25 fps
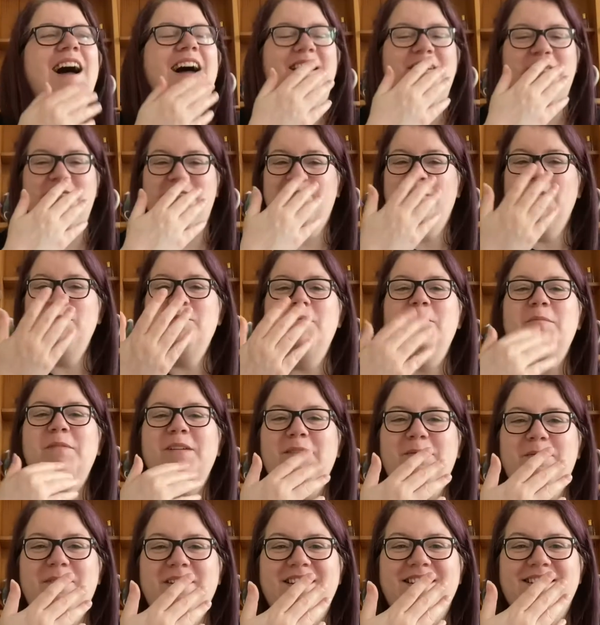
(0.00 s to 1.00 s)

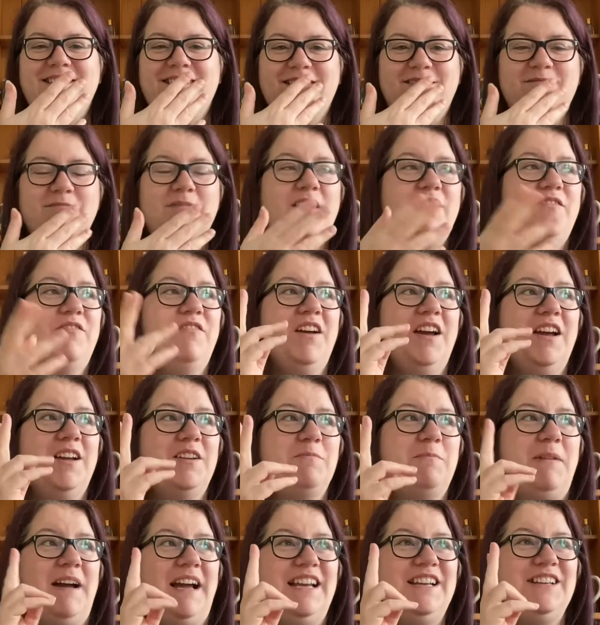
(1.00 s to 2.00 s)
Probably because it's my
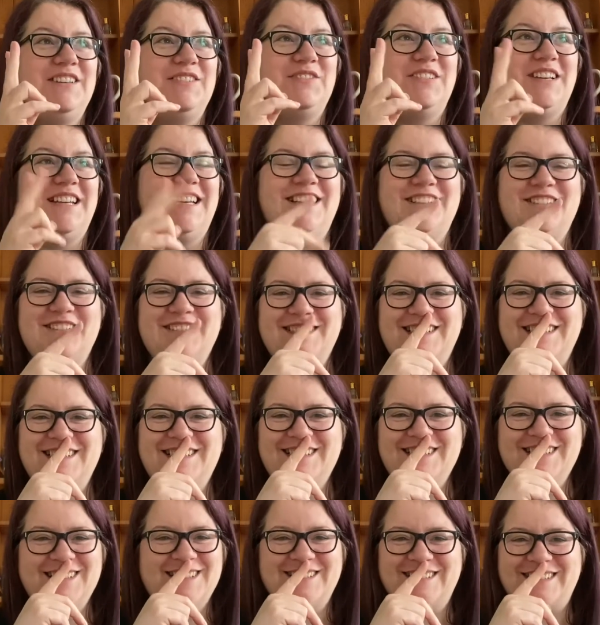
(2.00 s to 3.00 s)
first page finish and I
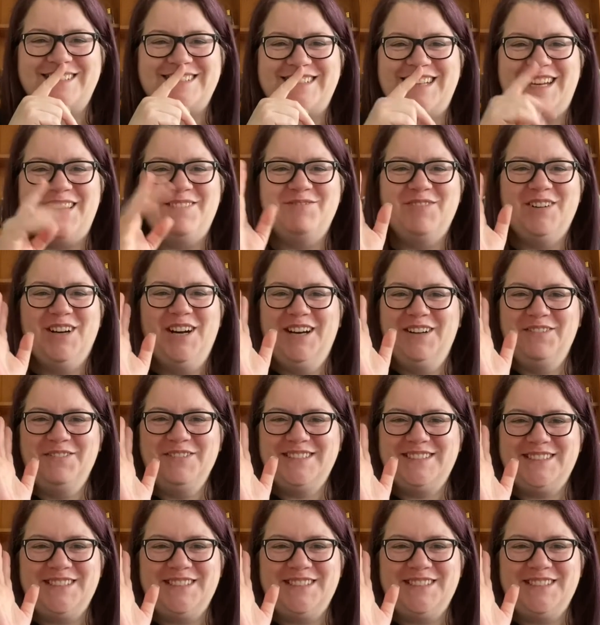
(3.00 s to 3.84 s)
didn't understand what I was